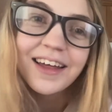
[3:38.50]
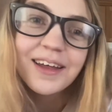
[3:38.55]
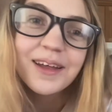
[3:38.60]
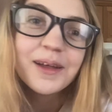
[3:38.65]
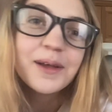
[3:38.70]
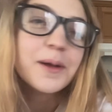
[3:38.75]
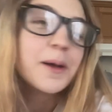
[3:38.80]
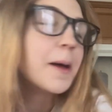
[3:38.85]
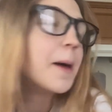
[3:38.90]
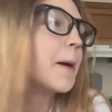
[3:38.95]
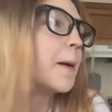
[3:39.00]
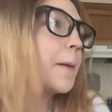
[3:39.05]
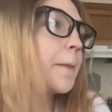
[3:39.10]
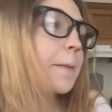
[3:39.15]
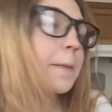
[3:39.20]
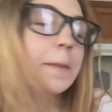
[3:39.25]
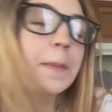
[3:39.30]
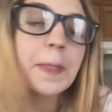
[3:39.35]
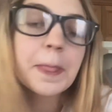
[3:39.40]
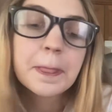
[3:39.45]

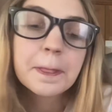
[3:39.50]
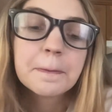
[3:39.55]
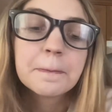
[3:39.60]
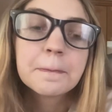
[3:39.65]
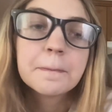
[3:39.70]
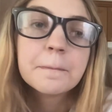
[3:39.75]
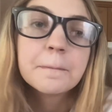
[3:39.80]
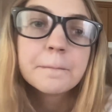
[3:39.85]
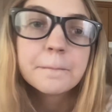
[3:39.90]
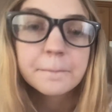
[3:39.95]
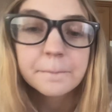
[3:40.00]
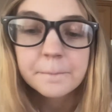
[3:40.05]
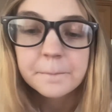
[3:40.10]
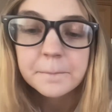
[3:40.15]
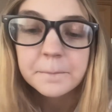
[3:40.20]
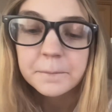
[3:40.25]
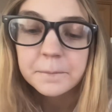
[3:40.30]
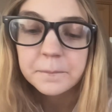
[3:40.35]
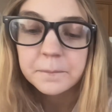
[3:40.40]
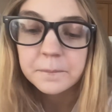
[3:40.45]

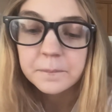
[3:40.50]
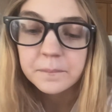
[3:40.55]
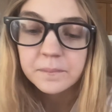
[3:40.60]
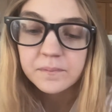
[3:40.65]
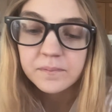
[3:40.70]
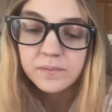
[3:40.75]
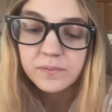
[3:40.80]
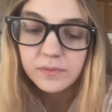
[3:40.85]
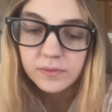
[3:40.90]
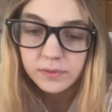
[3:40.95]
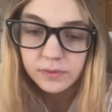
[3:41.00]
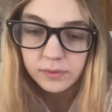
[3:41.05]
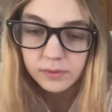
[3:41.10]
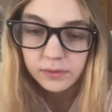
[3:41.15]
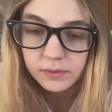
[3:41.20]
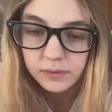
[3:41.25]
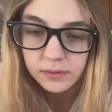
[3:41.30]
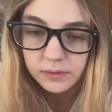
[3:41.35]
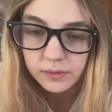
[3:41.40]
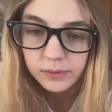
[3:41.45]

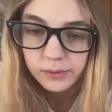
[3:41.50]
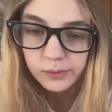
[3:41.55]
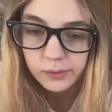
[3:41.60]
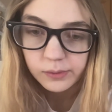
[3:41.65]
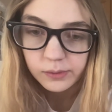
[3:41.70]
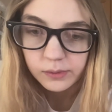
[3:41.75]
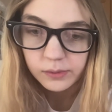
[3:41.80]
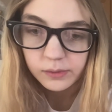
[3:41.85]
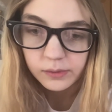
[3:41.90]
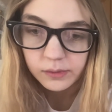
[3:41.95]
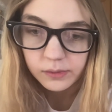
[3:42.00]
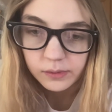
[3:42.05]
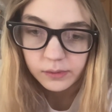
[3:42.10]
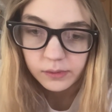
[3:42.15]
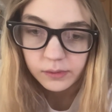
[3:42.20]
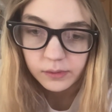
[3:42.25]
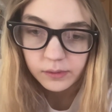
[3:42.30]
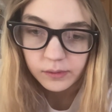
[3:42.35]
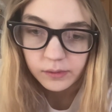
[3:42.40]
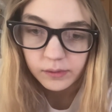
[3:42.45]

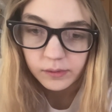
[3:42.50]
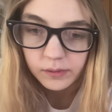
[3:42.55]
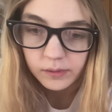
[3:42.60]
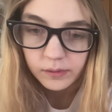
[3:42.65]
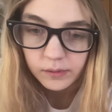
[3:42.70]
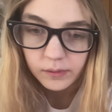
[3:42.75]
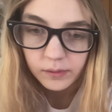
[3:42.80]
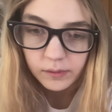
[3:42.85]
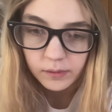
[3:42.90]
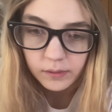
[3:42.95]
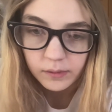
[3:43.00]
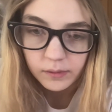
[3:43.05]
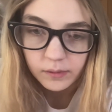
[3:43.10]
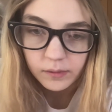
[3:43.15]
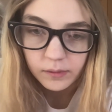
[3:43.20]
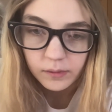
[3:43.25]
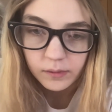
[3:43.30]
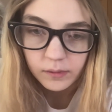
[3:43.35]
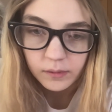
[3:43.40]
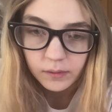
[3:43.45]

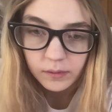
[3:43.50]
[no speech]